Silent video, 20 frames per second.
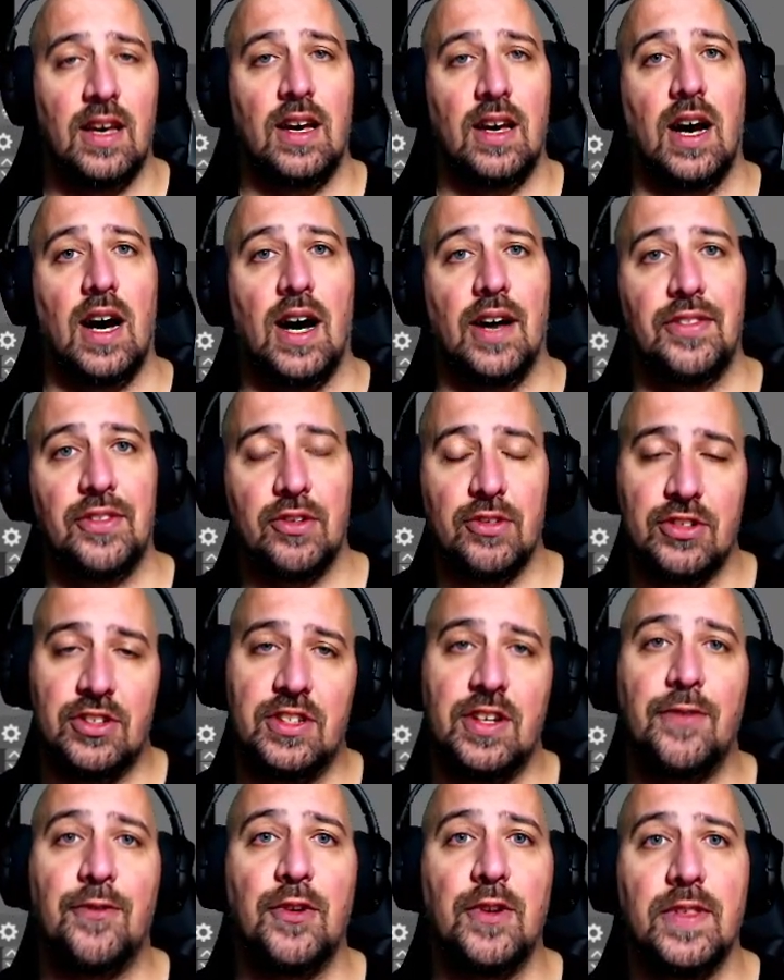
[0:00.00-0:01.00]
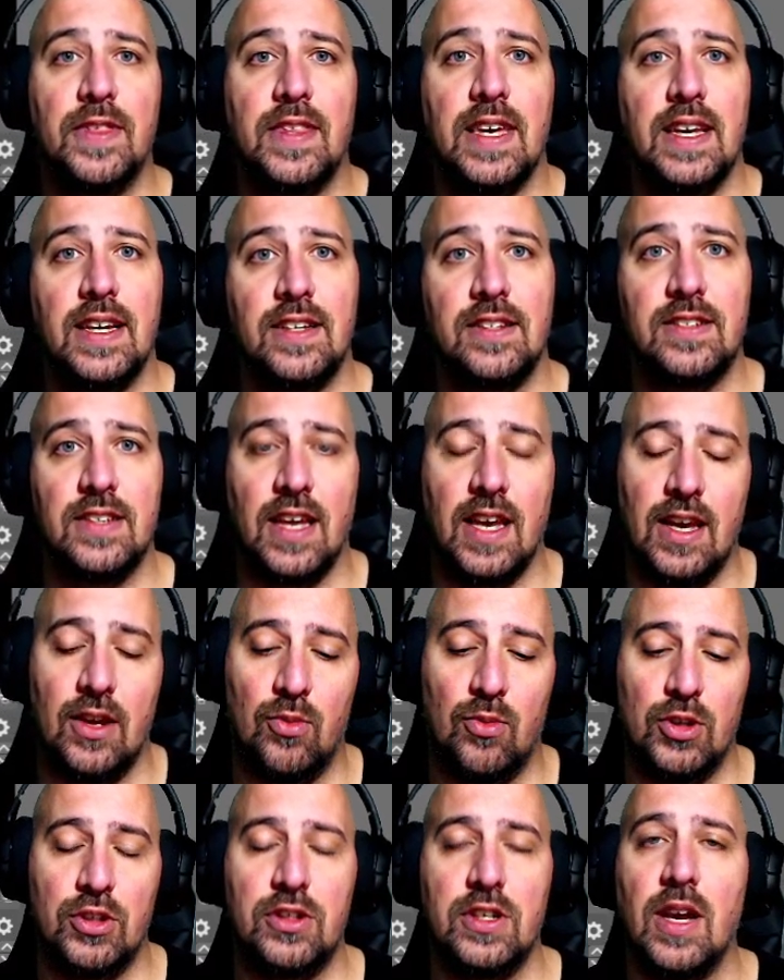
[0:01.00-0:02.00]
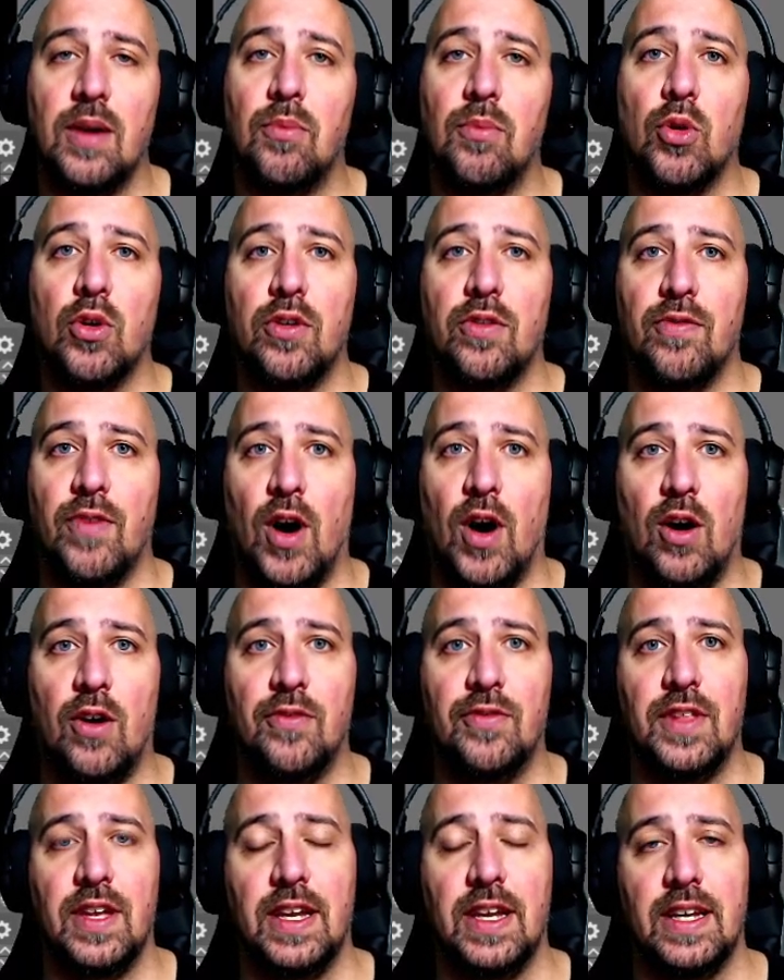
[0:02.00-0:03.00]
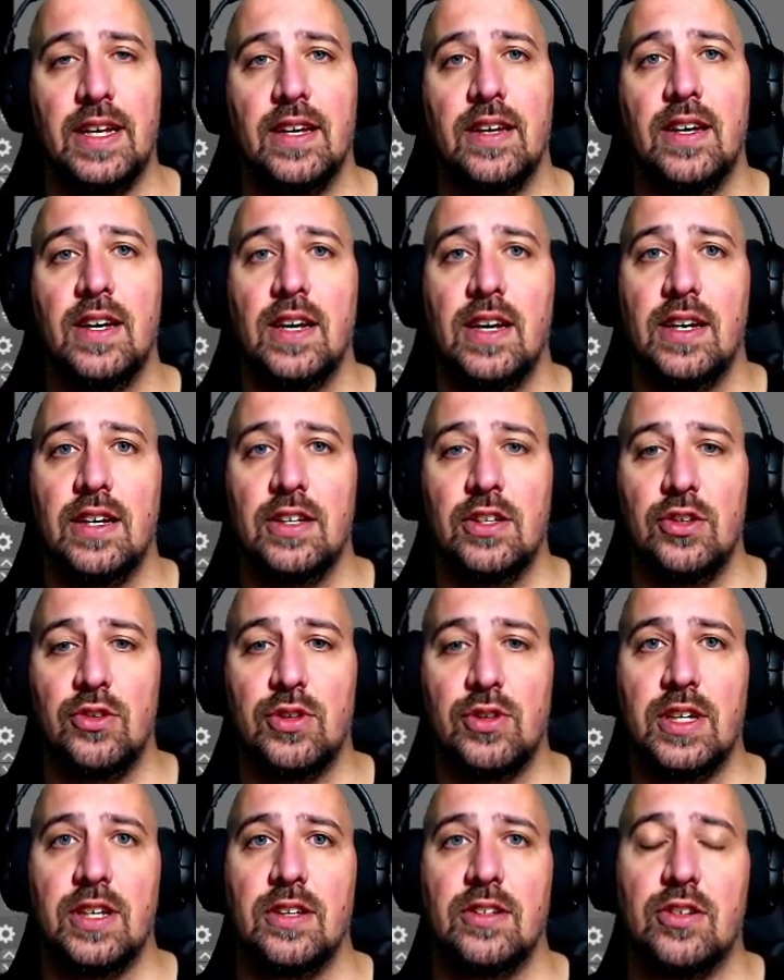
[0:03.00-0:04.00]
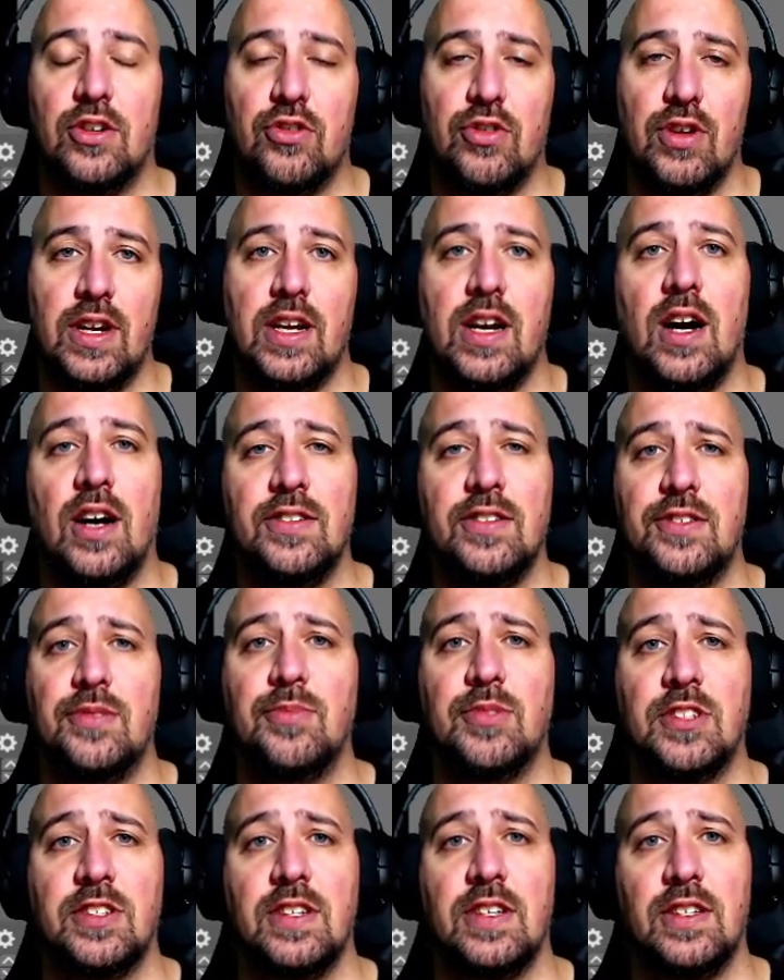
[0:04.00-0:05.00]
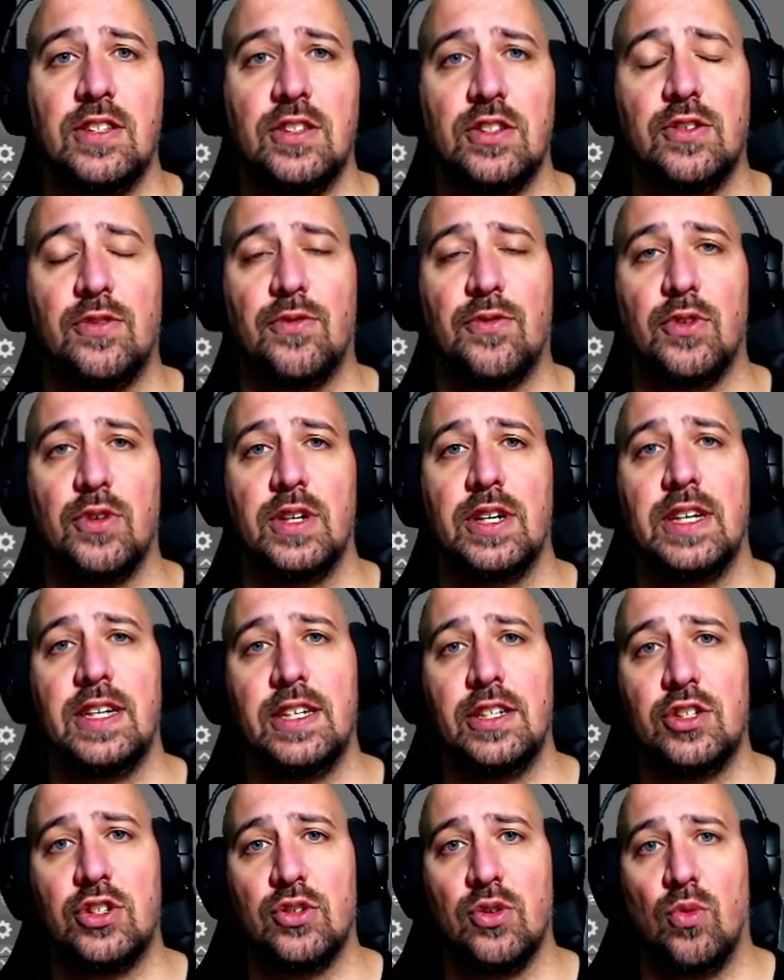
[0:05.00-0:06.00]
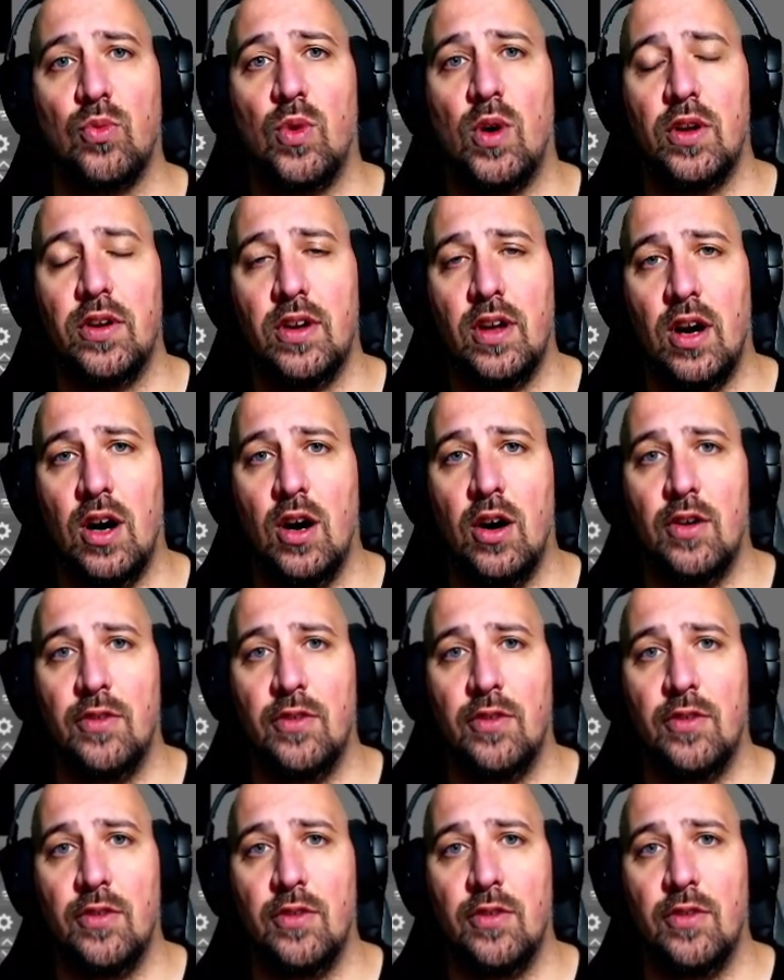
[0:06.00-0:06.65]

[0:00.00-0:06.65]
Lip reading: There's different things, and once you get more involved in it, you can create custom scenes for each one of